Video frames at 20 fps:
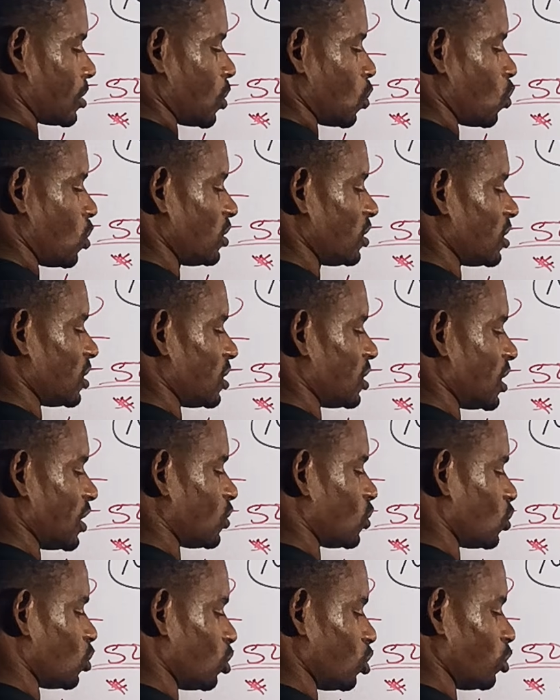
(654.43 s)
once you
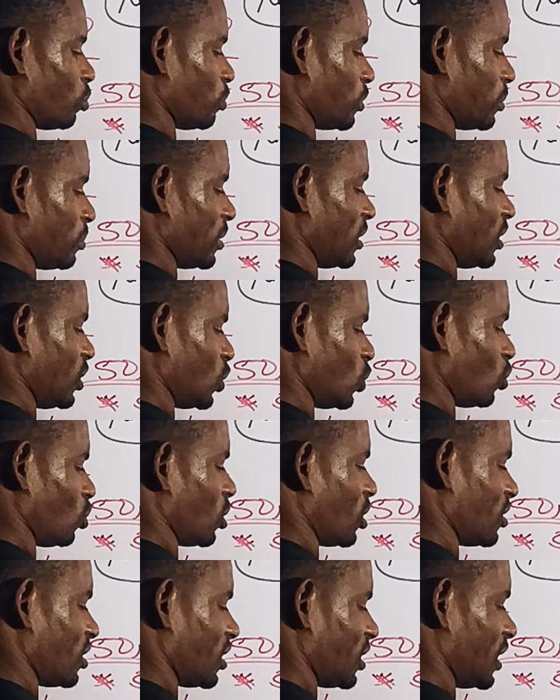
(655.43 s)
get to payment, you should
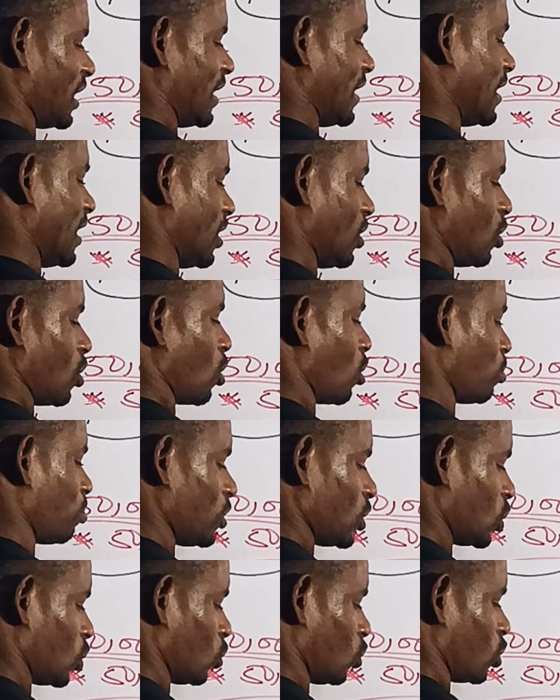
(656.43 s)
just hit lock.
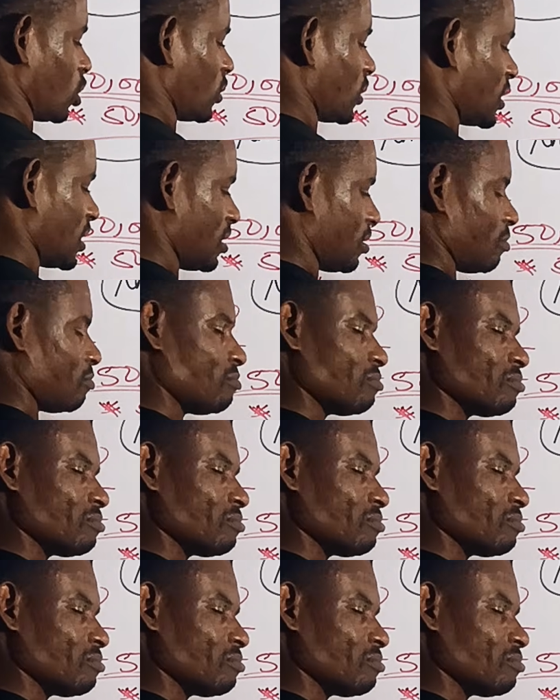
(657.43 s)
You should just